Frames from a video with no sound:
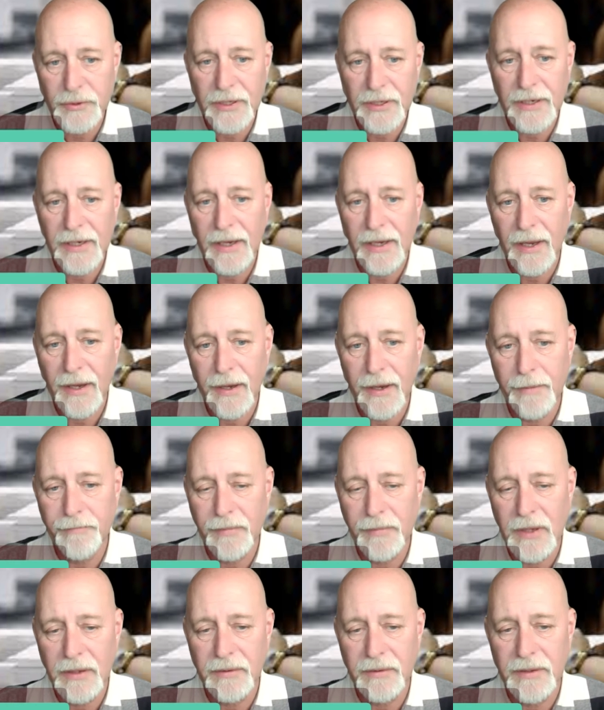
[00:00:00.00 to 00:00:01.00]
the
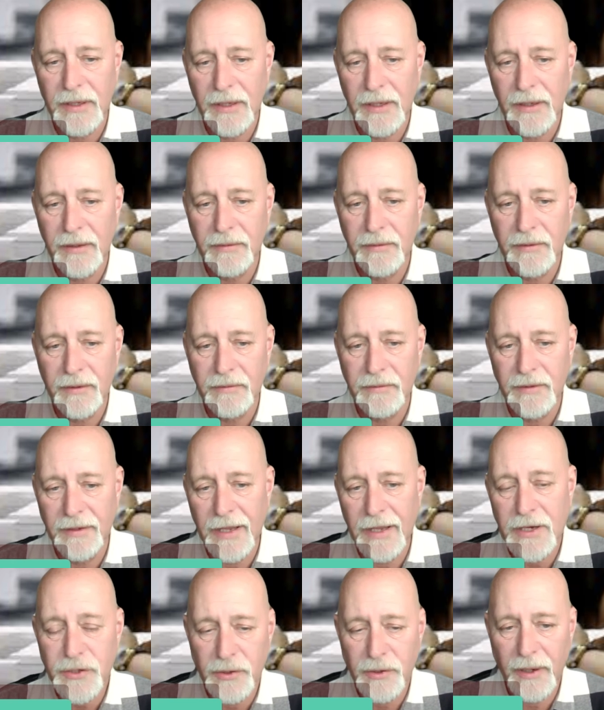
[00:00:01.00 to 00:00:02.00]

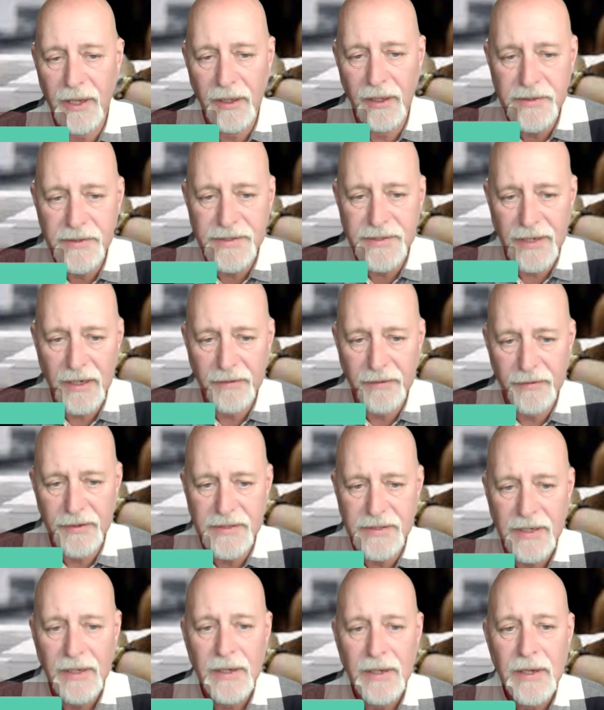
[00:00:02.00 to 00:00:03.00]
National Health Service.